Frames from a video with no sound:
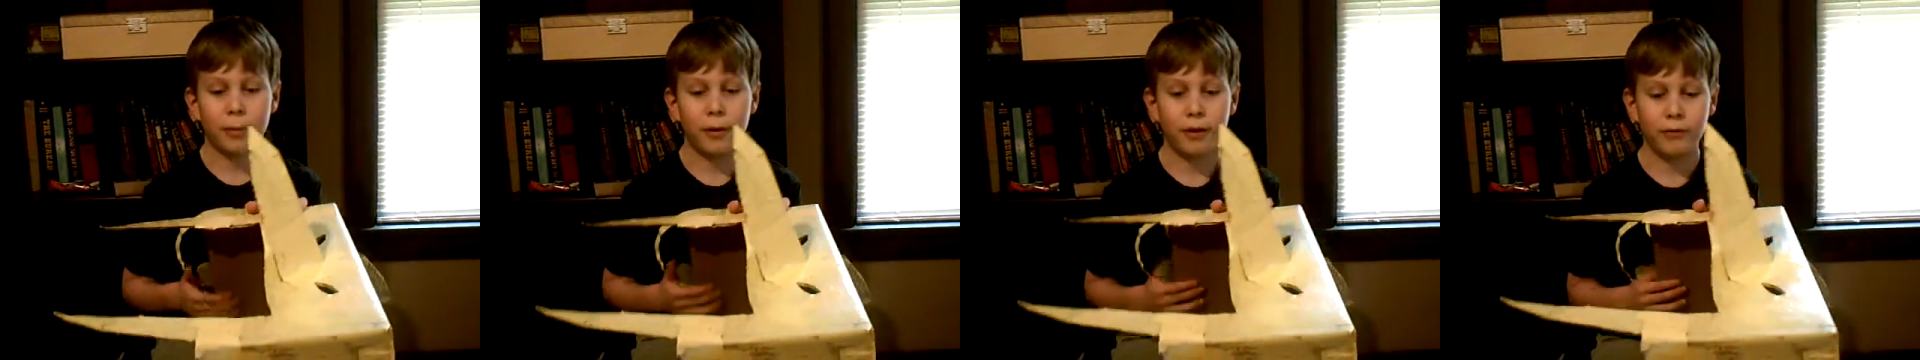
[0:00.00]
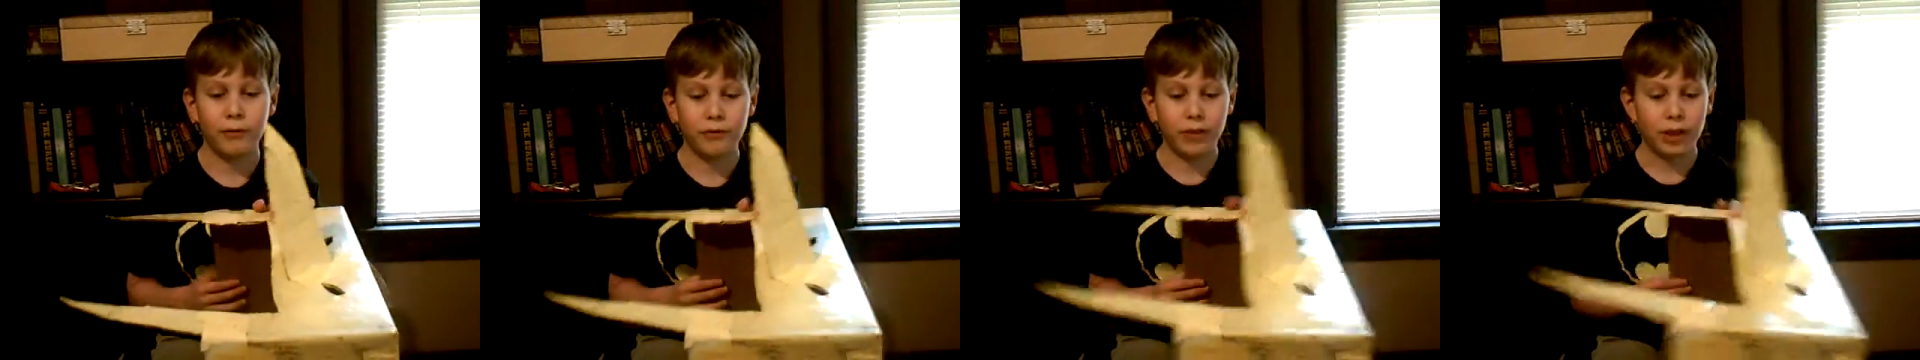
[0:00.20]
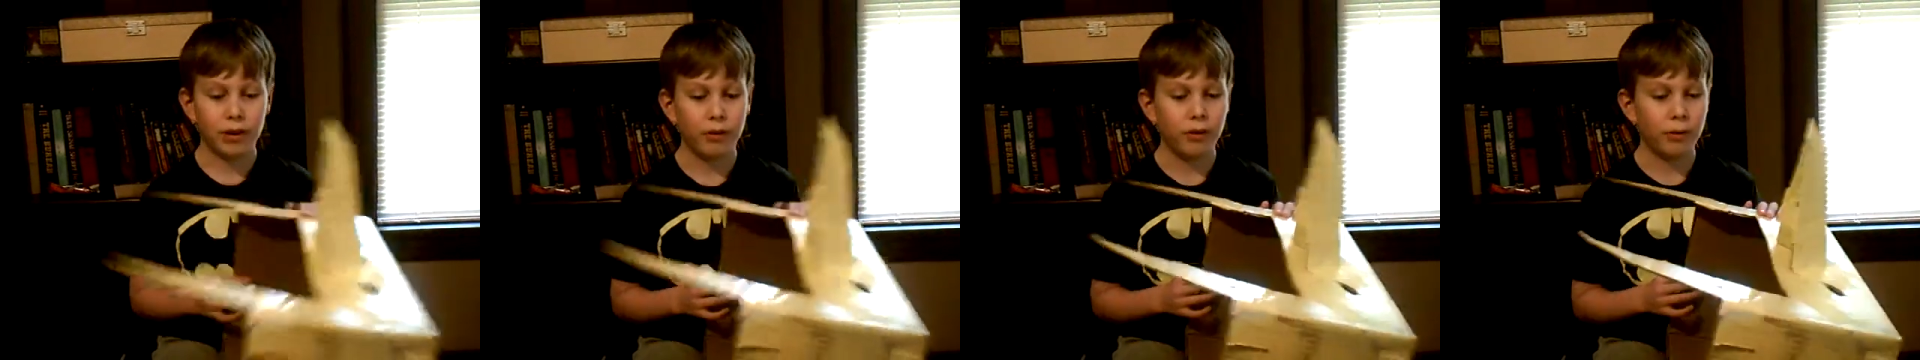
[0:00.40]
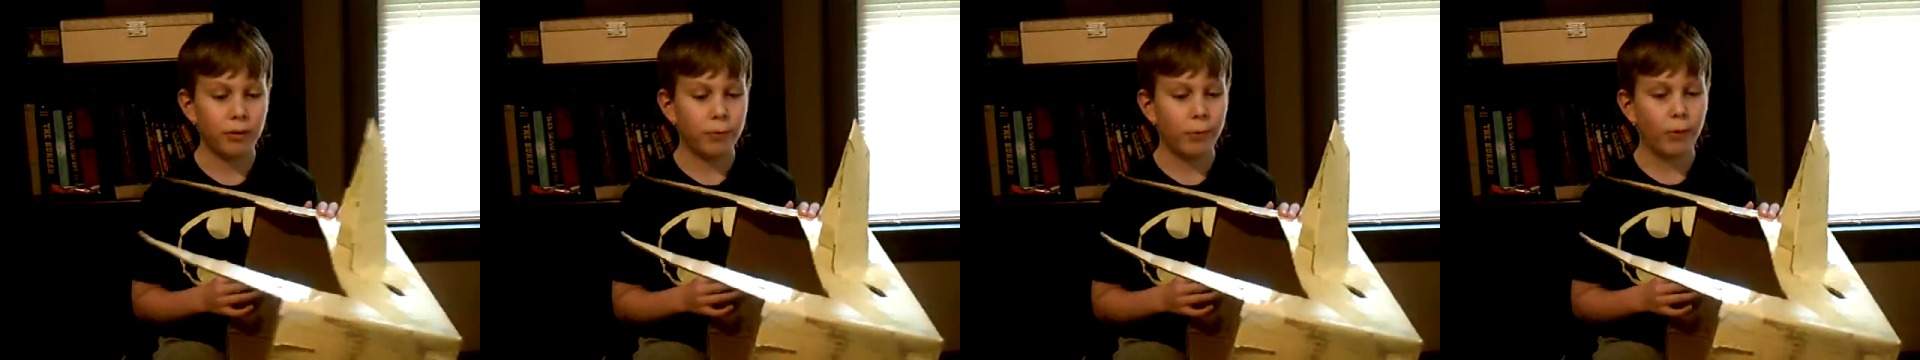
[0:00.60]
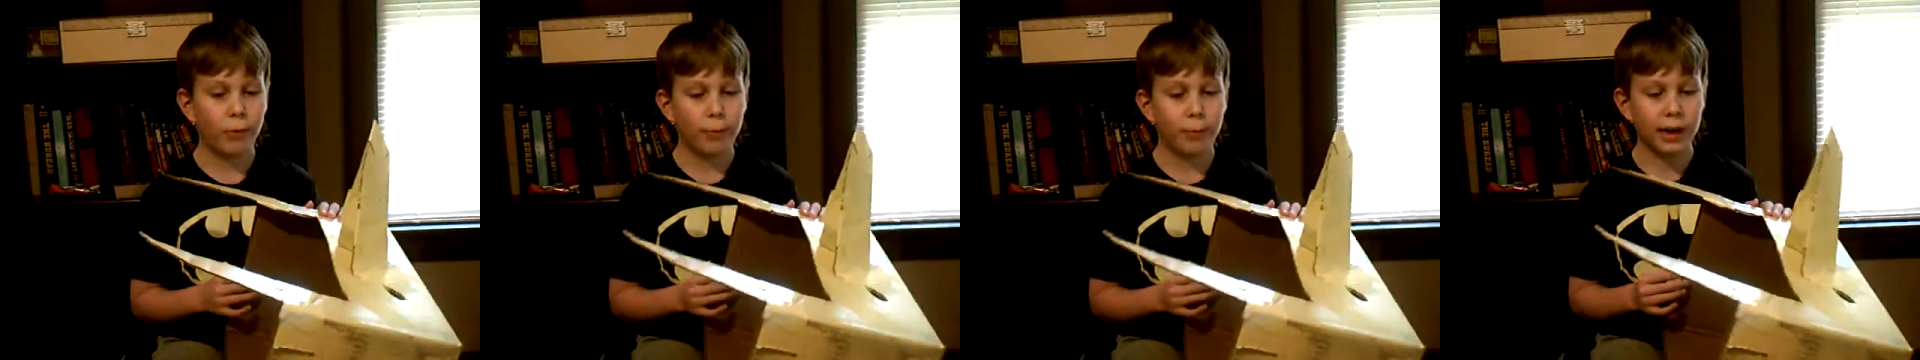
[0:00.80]
the perfect
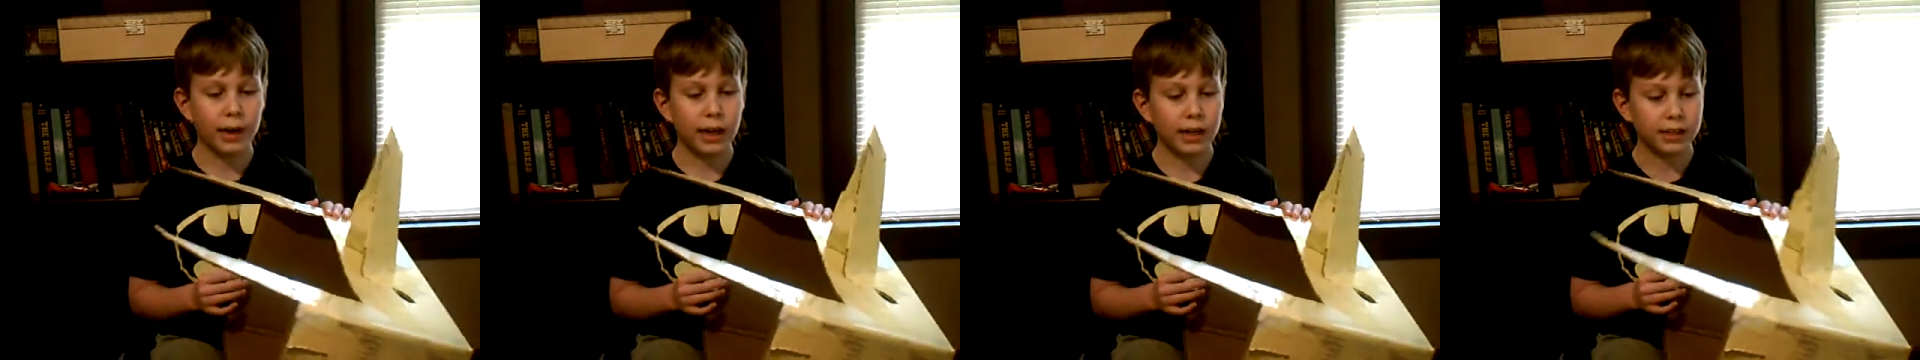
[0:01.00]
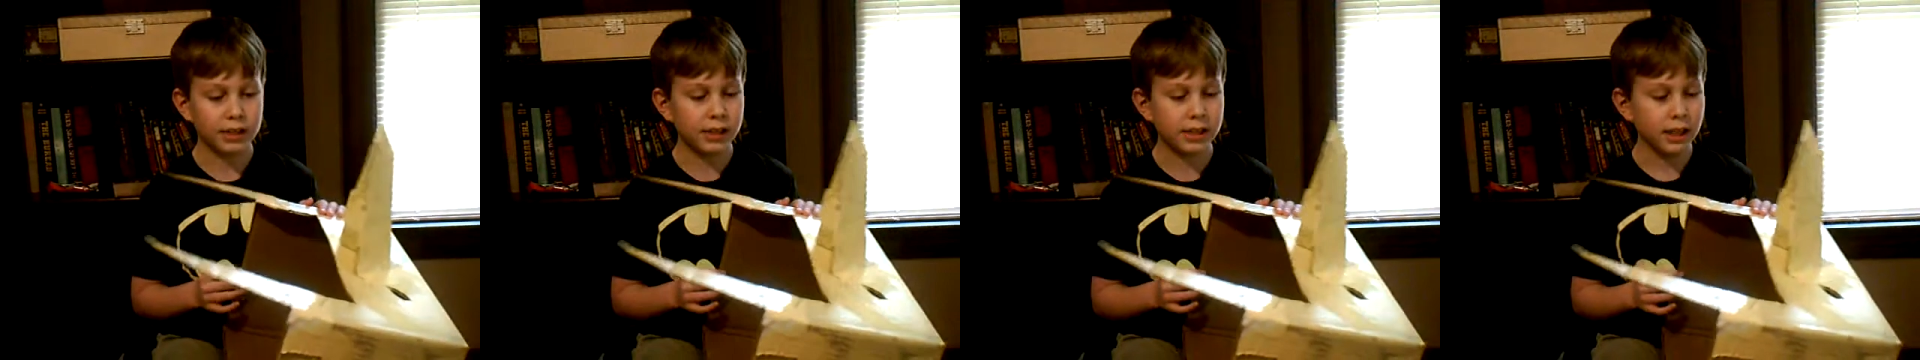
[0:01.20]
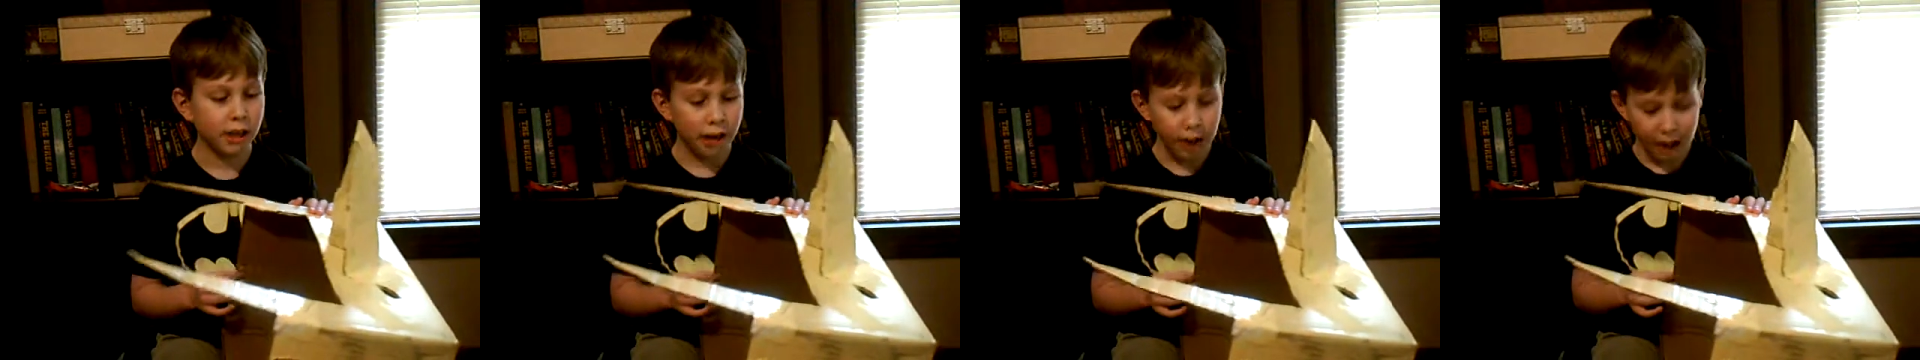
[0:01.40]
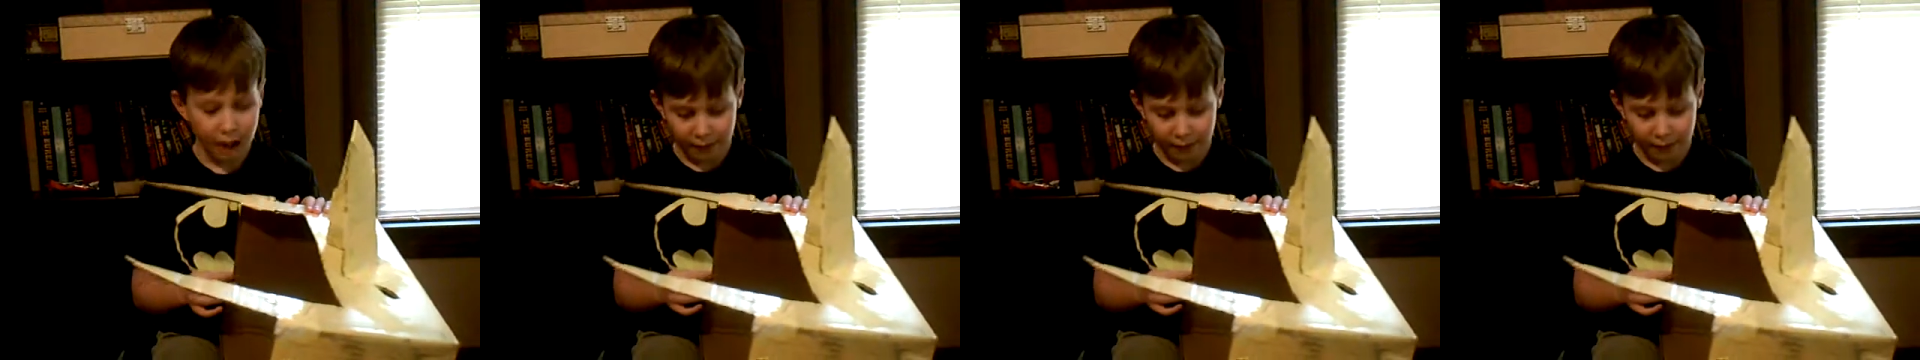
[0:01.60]
cardboard box,